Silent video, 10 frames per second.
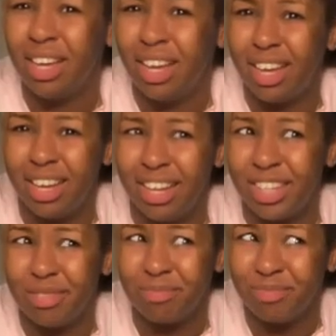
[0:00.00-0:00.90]

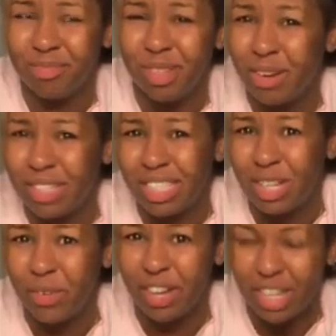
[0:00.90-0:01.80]
um, going to
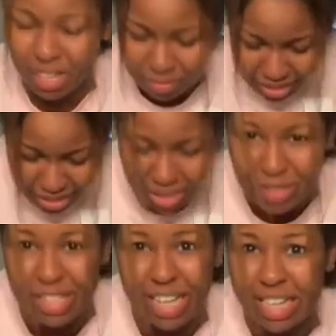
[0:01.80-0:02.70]
the aquarium, just
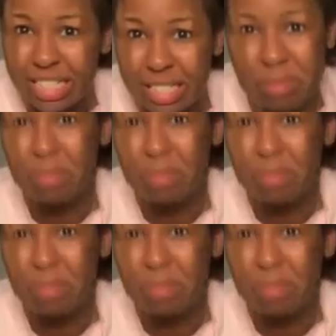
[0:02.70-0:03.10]
little things.